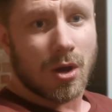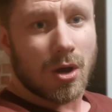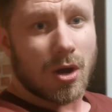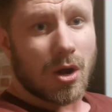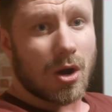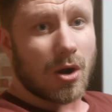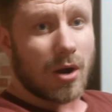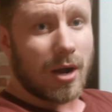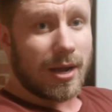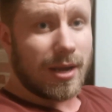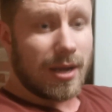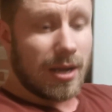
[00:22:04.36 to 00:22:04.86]

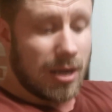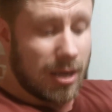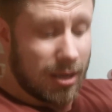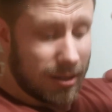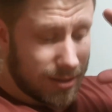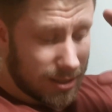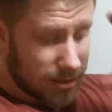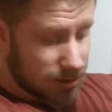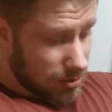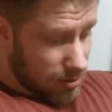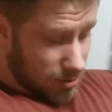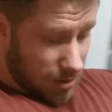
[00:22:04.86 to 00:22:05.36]
Alright,
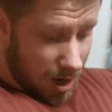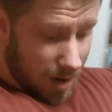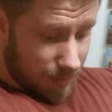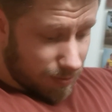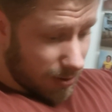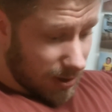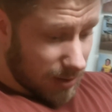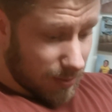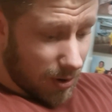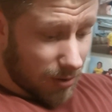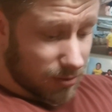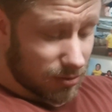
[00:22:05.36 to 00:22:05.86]
I
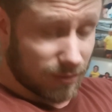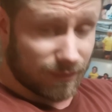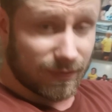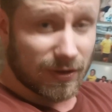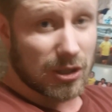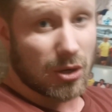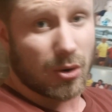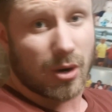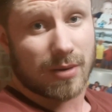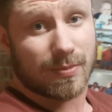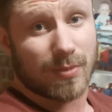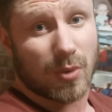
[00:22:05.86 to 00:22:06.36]
probably won't
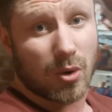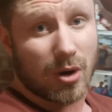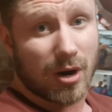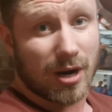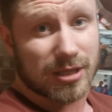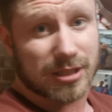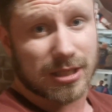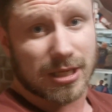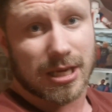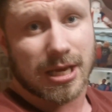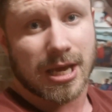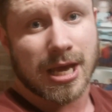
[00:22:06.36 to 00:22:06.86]
video anymore
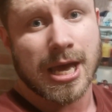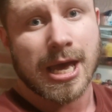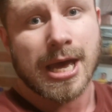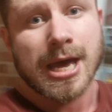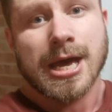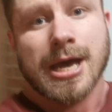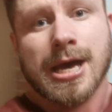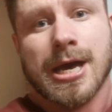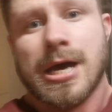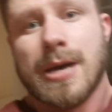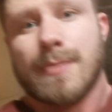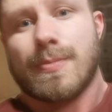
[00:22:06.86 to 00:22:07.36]
actually,
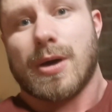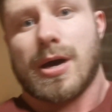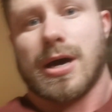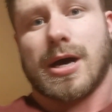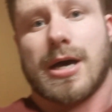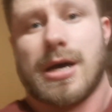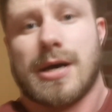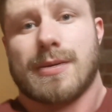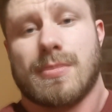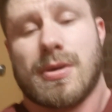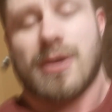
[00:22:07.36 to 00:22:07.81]
but